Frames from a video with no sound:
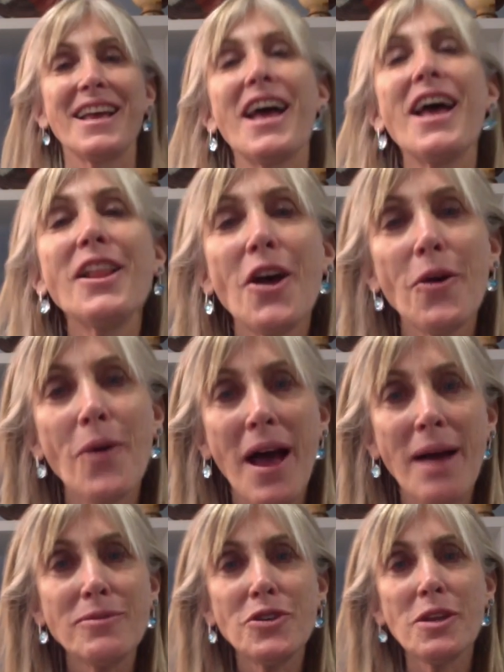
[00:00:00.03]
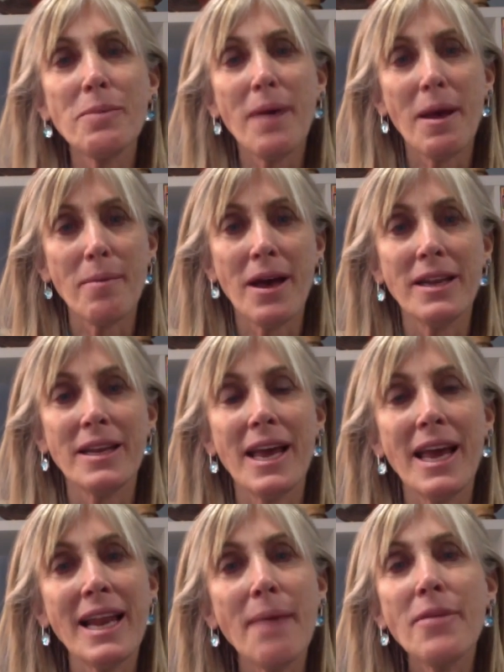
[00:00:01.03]
Hello, I'm Judy Belmont,
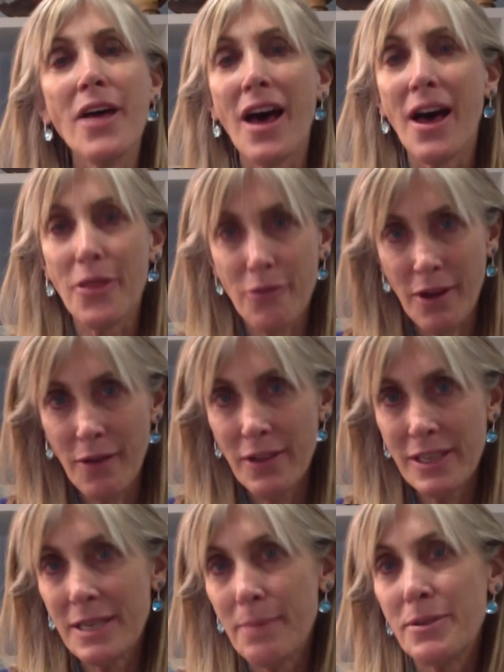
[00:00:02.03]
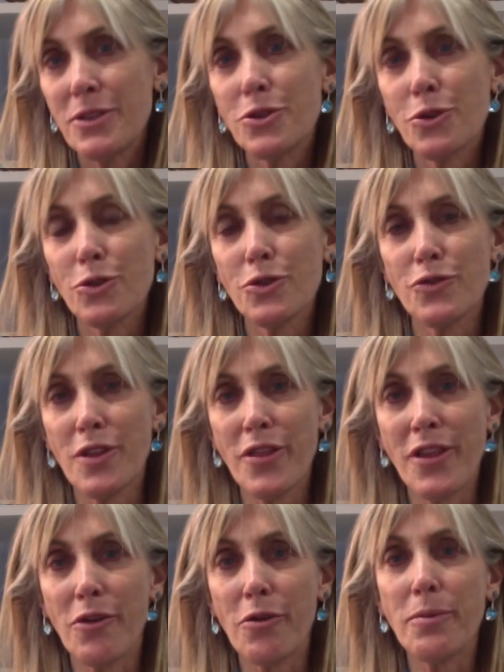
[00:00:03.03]
and I'm the author of the Tips and Tools for the
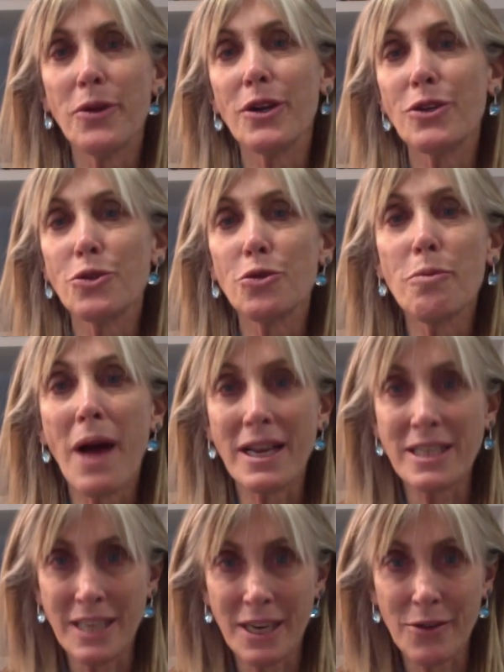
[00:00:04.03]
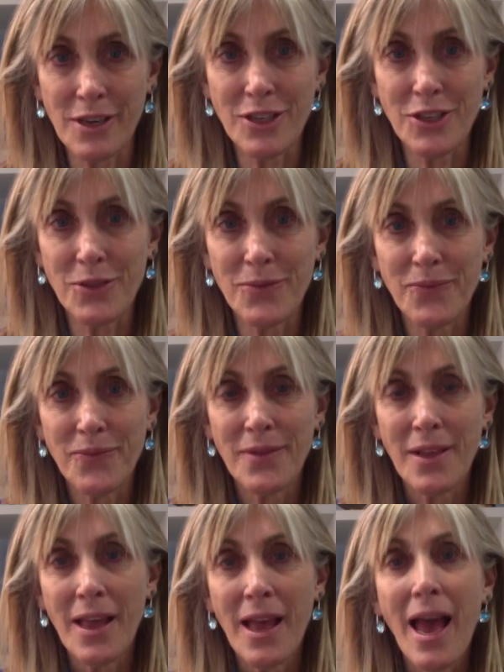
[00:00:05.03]
Therapeutic Toolbox series.
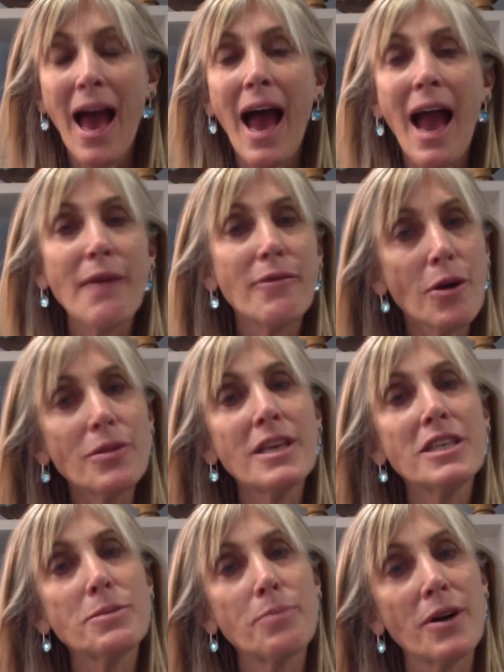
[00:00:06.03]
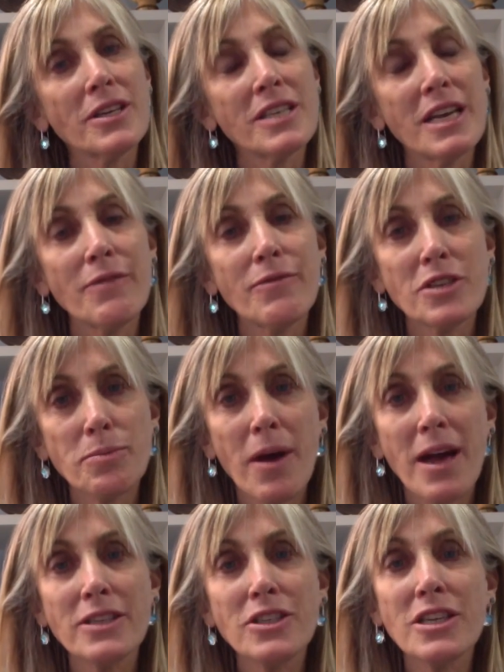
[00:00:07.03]
I wrote these books in
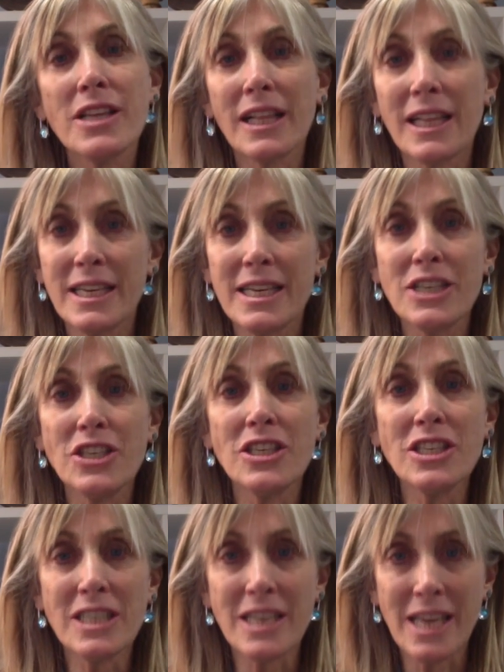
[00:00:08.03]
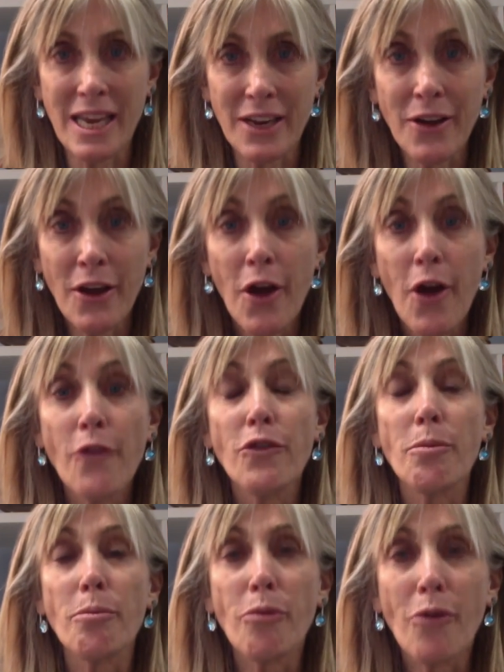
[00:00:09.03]
response to the clinician's need for
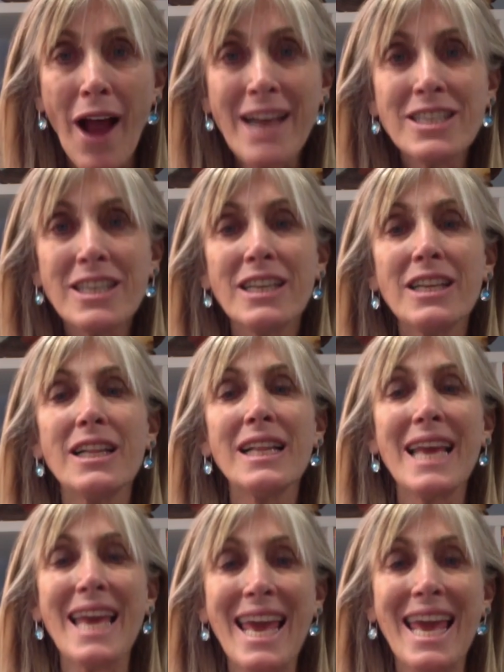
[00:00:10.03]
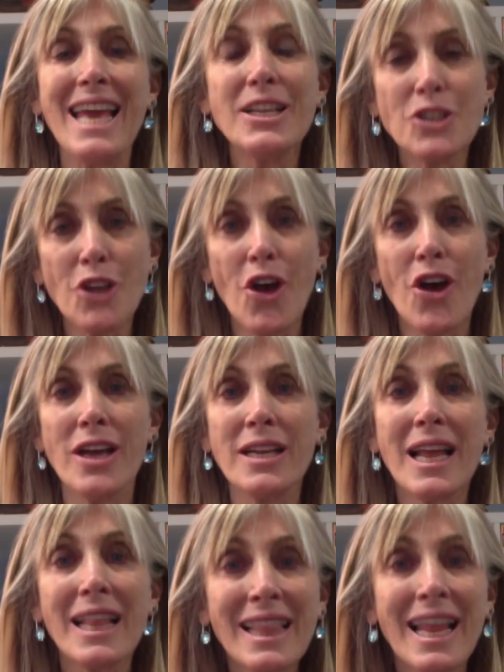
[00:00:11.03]
practical, hands-on
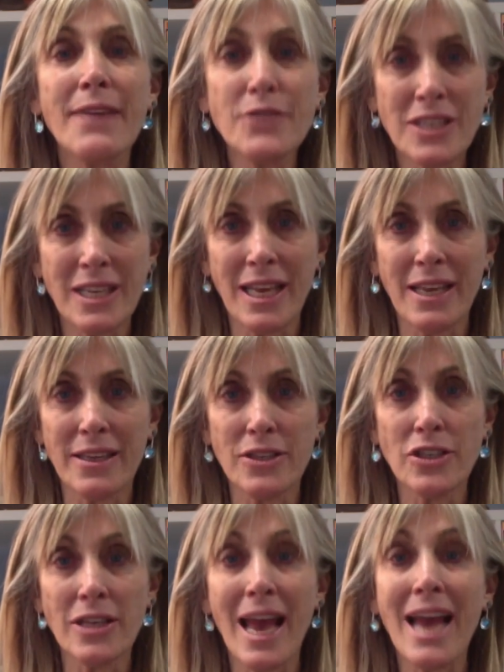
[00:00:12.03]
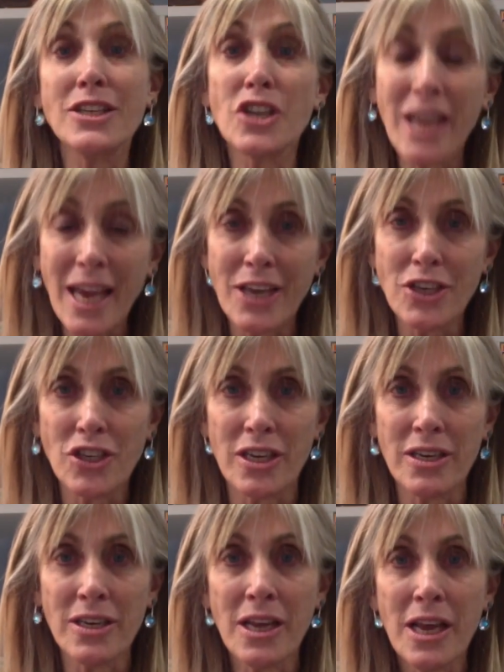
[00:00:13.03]
life skills
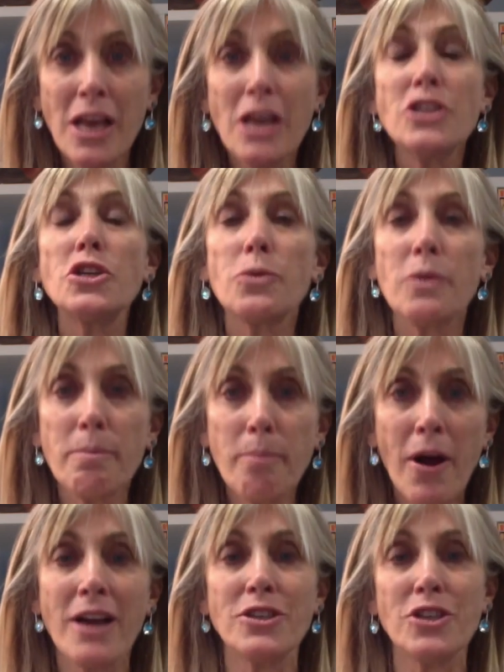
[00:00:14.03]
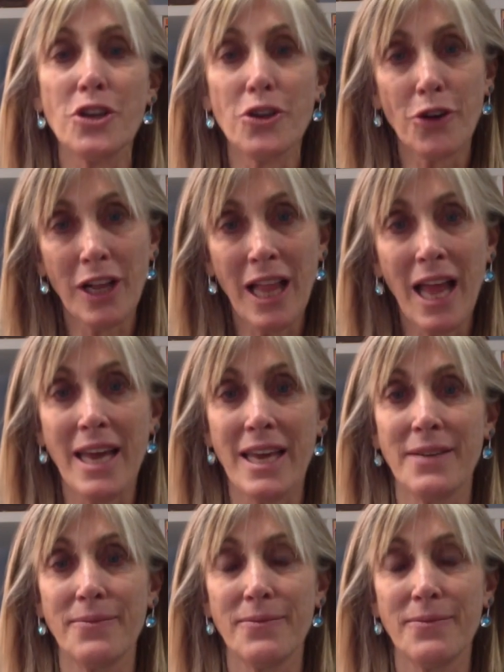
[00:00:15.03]
education to impart to your client.